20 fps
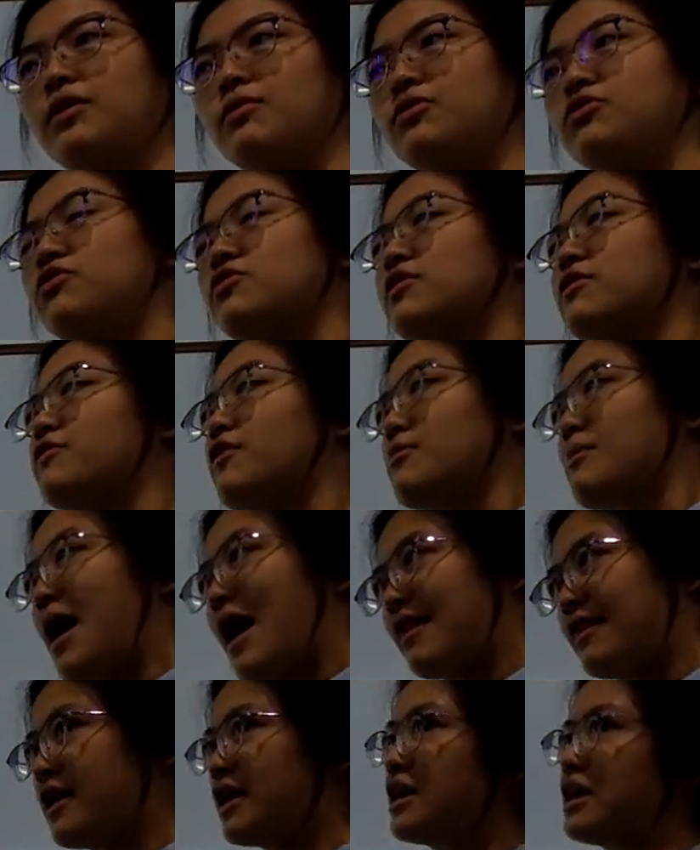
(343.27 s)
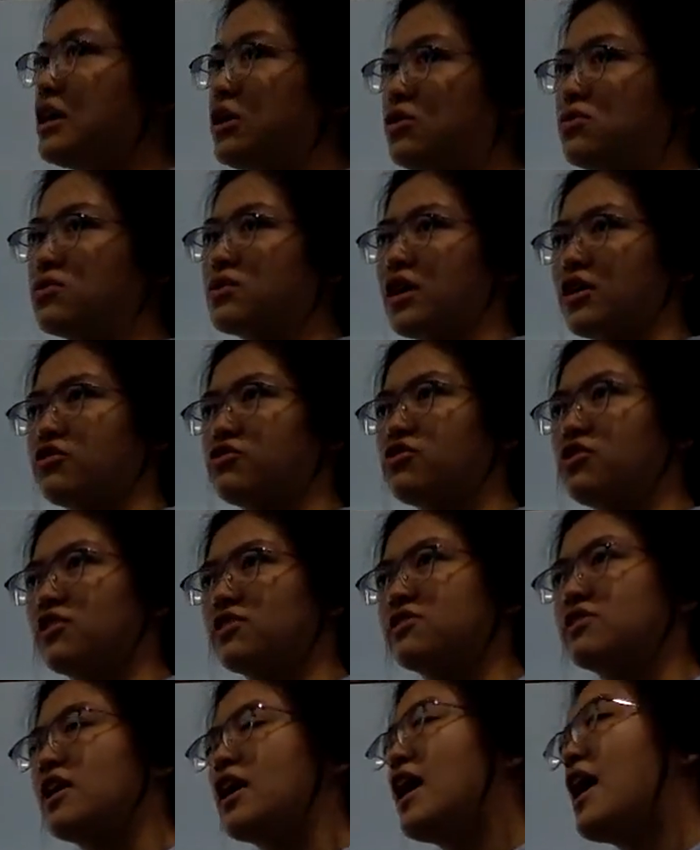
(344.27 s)
which is from other EU
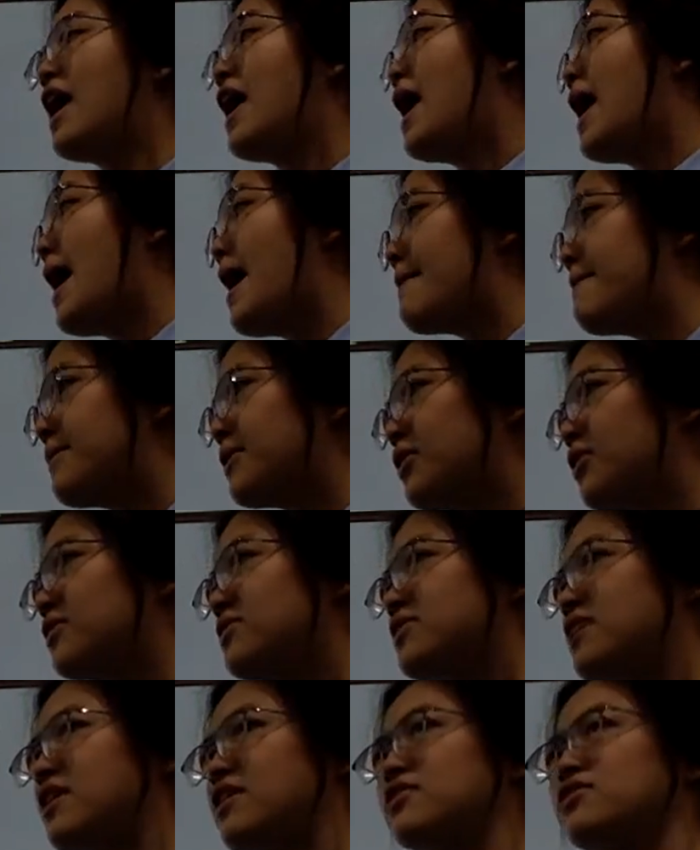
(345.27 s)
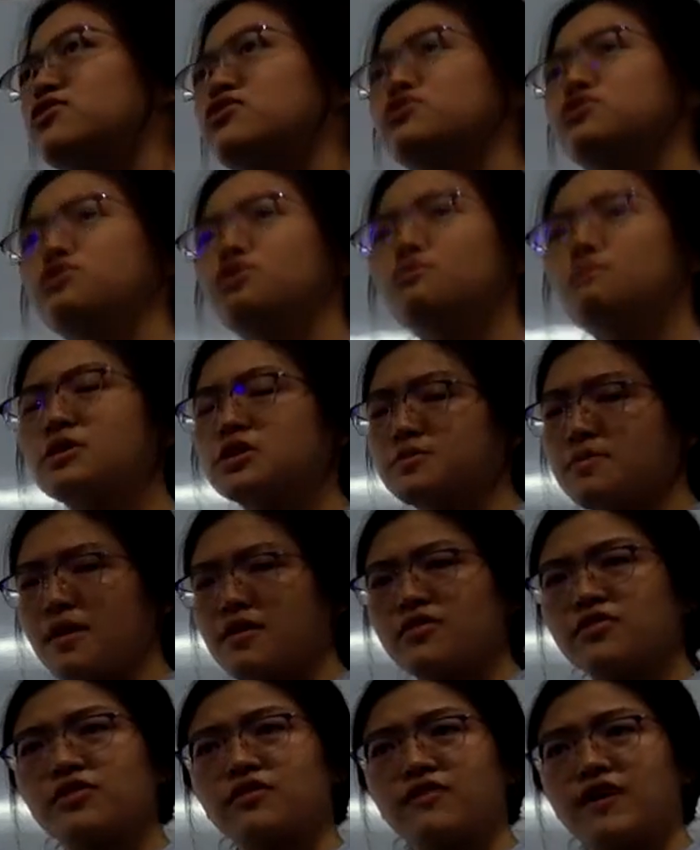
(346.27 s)
countries. And because there is so much
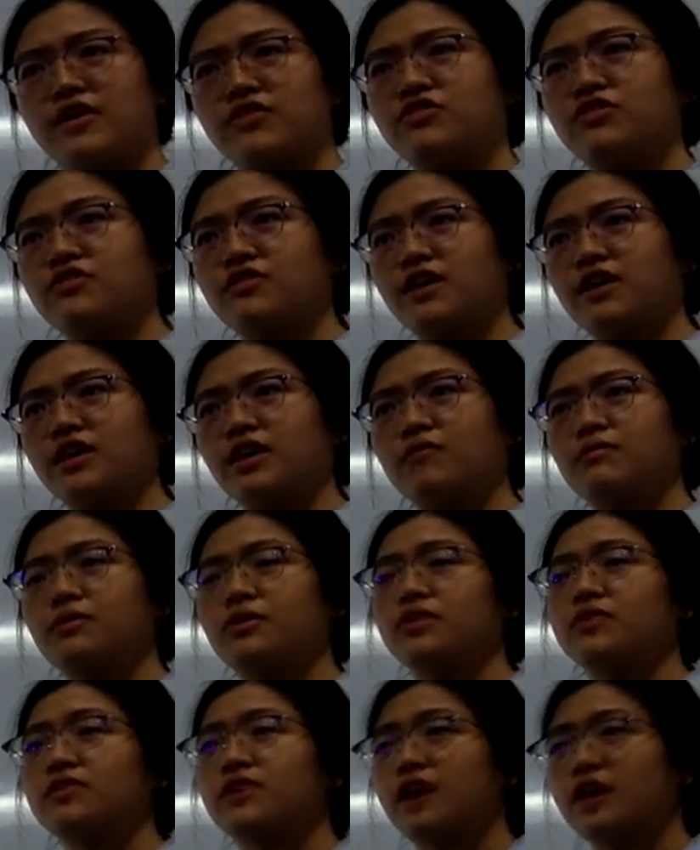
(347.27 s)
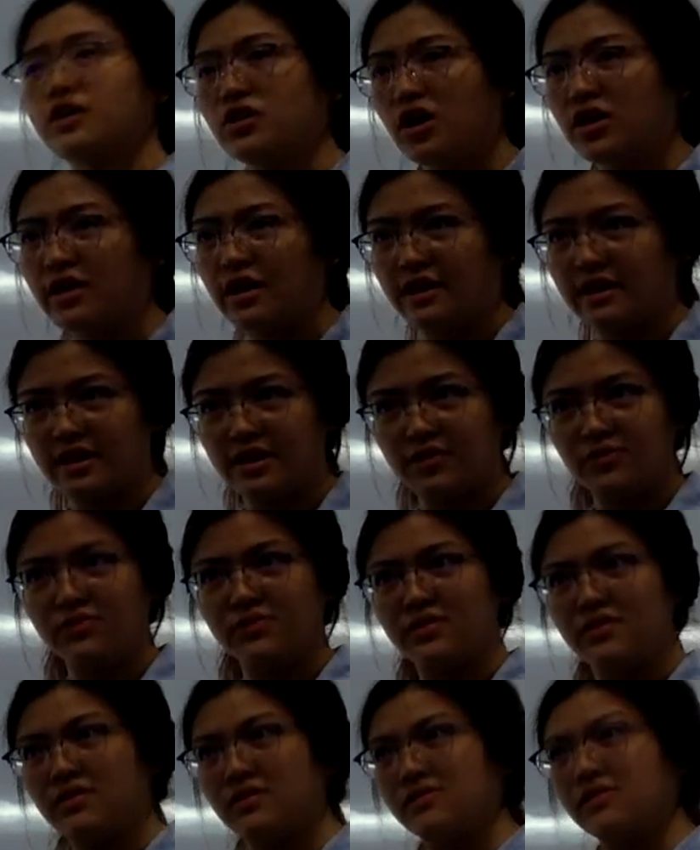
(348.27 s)
barriers of entry right now, because they are not an EU
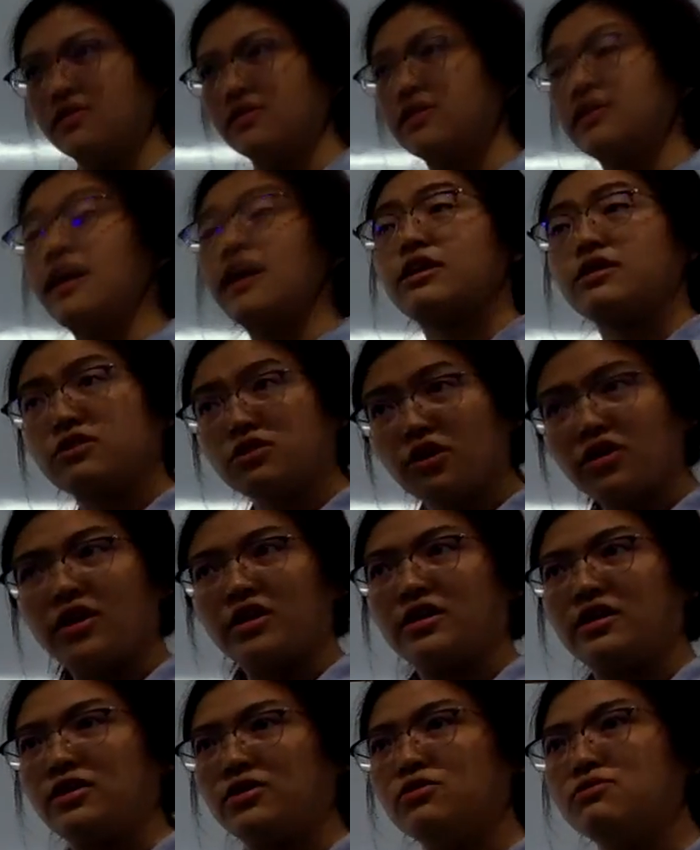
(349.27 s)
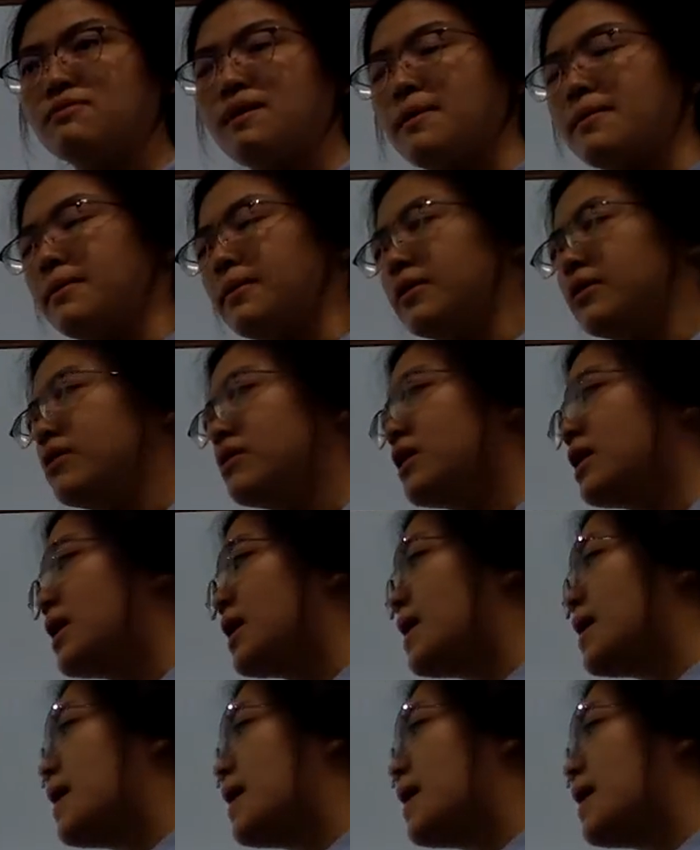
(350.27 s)
citizen, they are not an EU member,